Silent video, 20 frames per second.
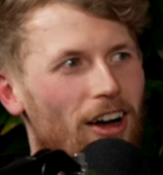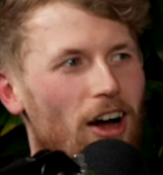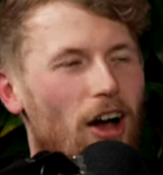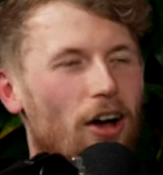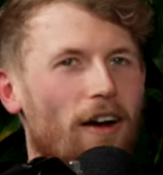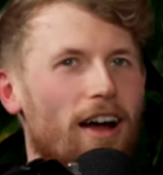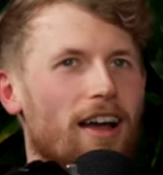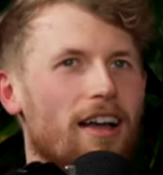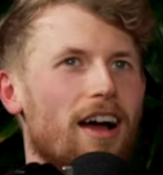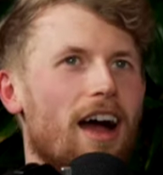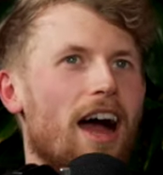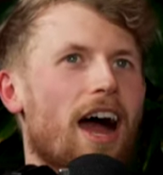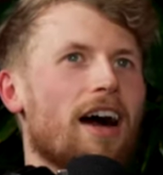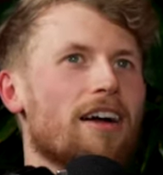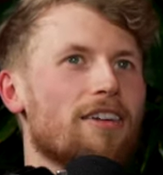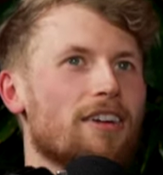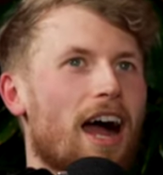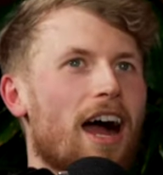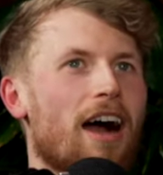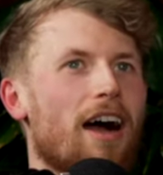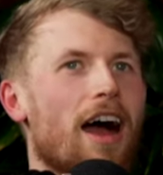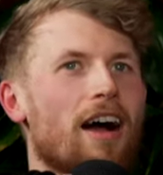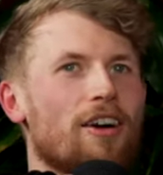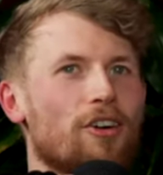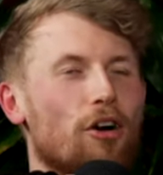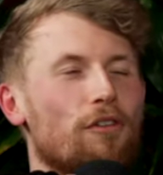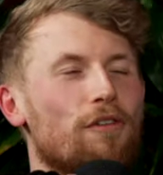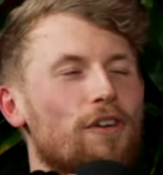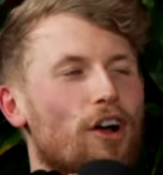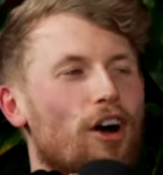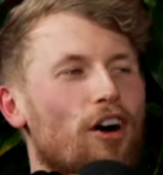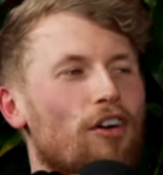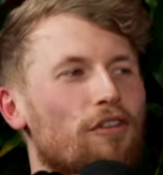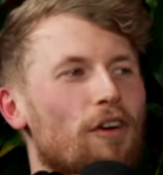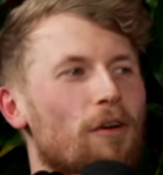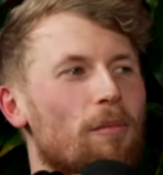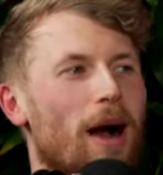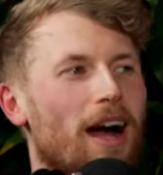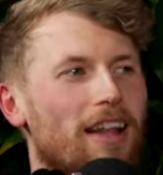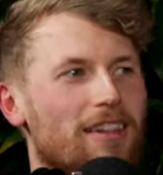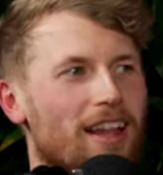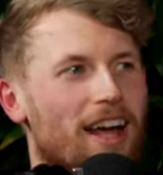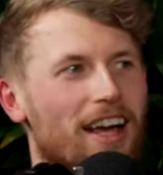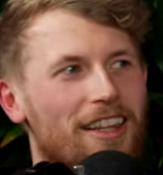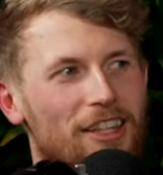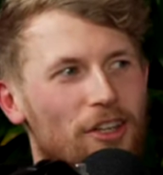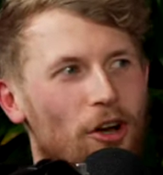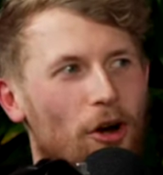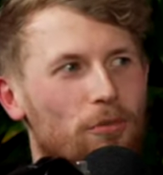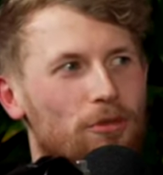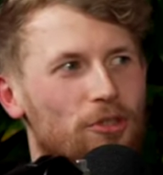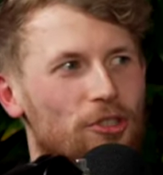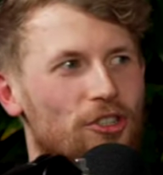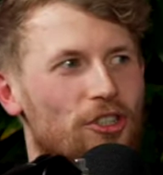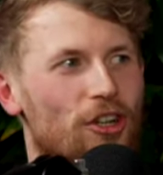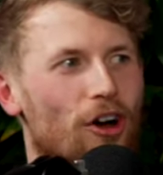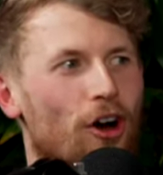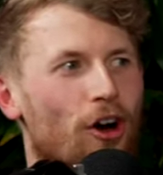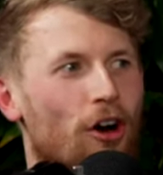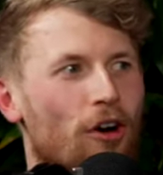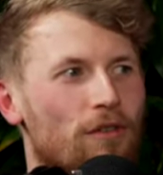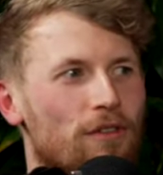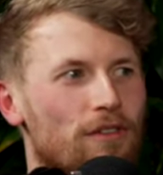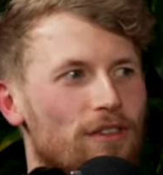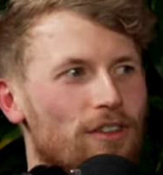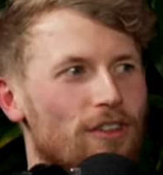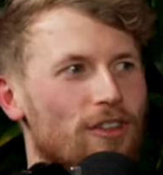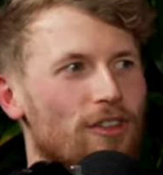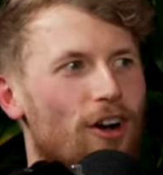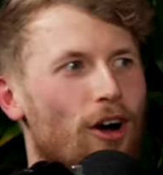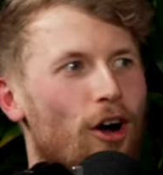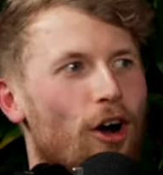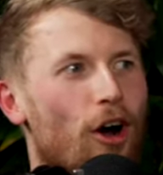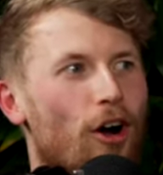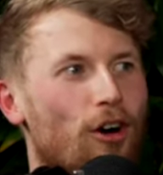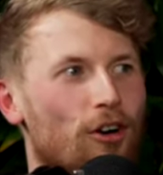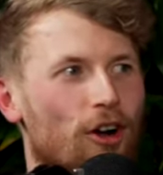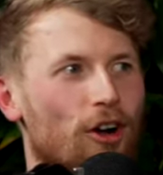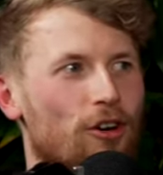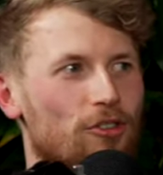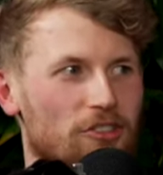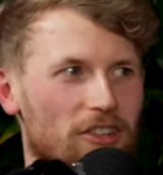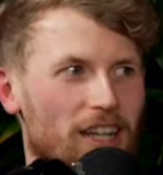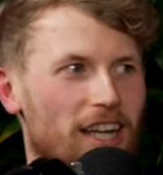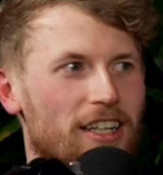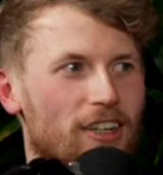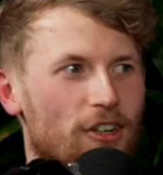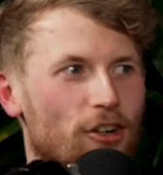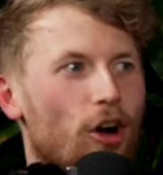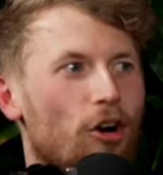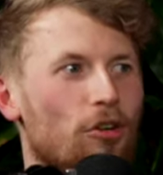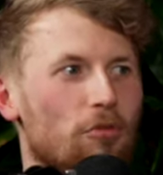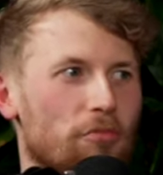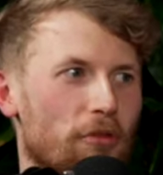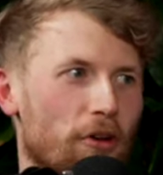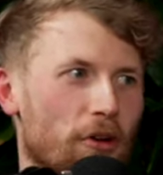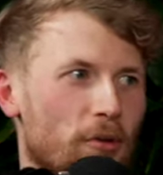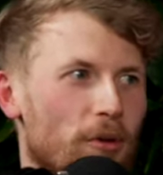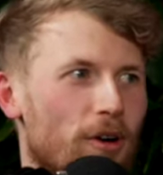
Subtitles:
All right, I'll go for coffee, but I'd like the option of... Hot or cold, so like a cold brew.